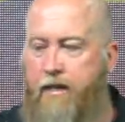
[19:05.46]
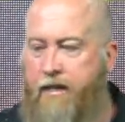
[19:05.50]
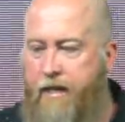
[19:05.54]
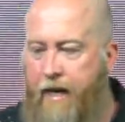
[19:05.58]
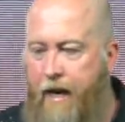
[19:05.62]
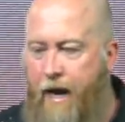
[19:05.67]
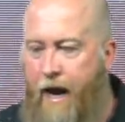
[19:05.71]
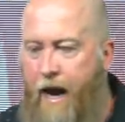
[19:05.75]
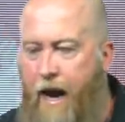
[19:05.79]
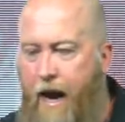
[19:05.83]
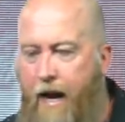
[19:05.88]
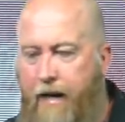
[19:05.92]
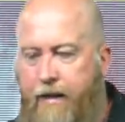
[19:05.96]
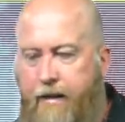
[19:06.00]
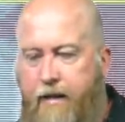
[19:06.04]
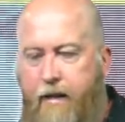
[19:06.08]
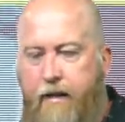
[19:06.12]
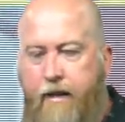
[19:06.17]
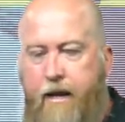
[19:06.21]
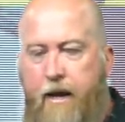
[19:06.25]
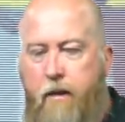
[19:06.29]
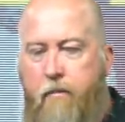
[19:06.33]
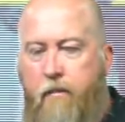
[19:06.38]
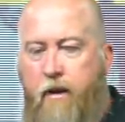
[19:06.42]
and say hi
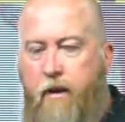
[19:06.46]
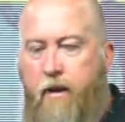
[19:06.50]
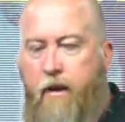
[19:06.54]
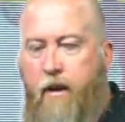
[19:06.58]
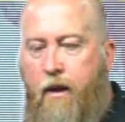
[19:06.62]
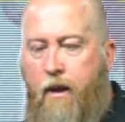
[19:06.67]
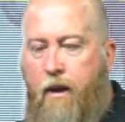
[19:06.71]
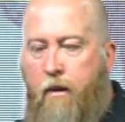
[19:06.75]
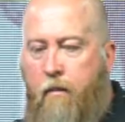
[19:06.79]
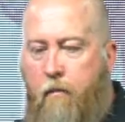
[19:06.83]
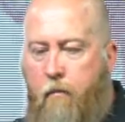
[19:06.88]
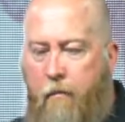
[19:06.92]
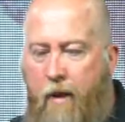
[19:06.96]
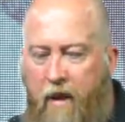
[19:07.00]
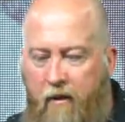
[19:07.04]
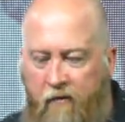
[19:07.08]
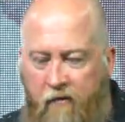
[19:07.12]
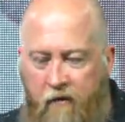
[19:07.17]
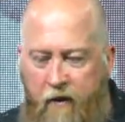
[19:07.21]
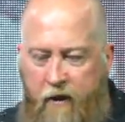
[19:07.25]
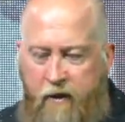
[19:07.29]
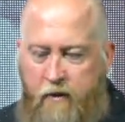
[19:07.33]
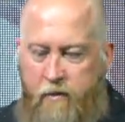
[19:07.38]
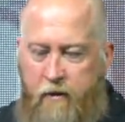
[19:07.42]
to them and
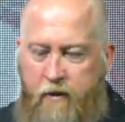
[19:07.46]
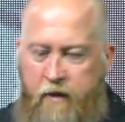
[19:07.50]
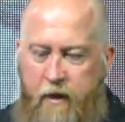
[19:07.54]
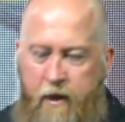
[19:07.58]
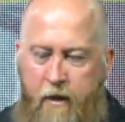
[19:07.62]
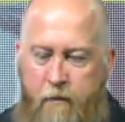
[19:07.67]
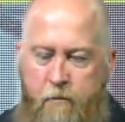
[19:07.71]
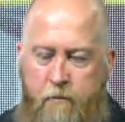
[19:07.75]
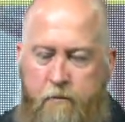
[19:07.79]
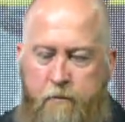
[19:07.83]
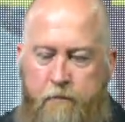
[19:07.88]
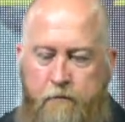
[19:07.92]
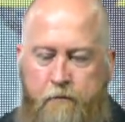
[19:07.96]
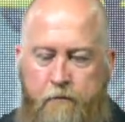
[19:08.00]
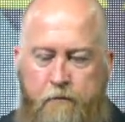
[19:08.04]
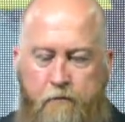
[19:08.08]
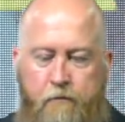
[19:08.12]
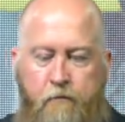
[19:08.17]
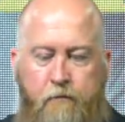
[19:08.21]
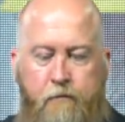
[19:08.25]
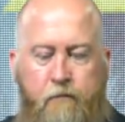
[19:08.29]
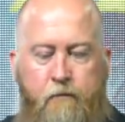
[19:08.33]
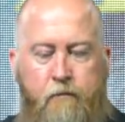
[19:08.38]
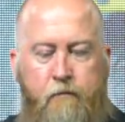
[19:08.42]
make friends with them.
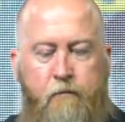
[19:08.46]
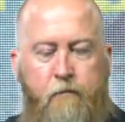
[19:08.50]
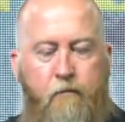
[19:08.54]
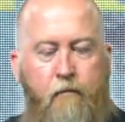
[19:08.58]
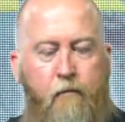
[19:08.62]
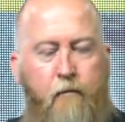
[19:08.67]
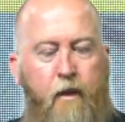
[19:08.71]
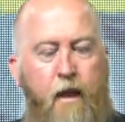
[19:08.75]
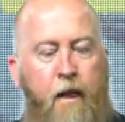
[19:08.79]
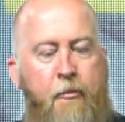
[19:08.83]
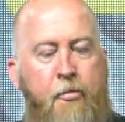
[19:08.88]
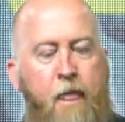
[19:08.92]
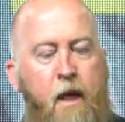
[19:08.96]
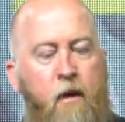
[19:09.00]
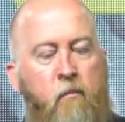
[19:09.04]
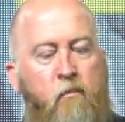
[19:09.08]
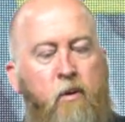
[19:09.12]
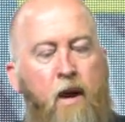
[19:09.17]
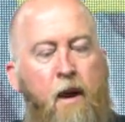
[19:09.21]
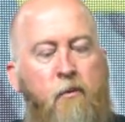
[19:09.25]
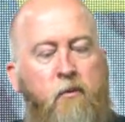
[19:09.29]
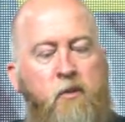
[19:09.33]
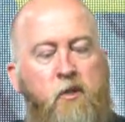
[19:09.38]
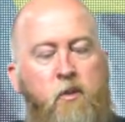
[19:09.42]

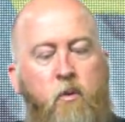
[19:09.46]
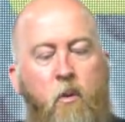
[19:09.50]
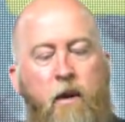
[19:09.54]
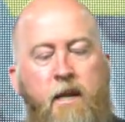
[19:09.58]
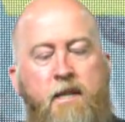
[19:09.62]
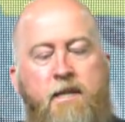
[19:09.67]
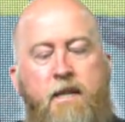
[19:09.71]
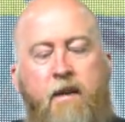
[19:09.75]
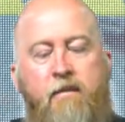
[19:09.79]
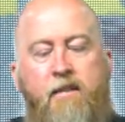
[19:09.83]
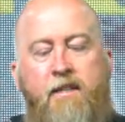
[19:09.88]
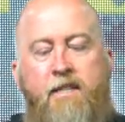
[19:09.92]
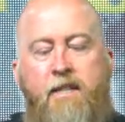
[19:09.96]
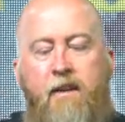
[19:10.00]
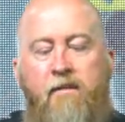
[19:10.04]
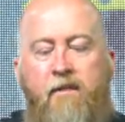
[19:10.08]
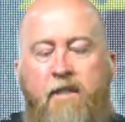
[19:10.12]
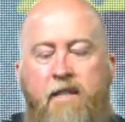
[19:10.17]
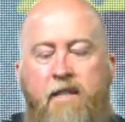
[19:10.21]
Proverbs 27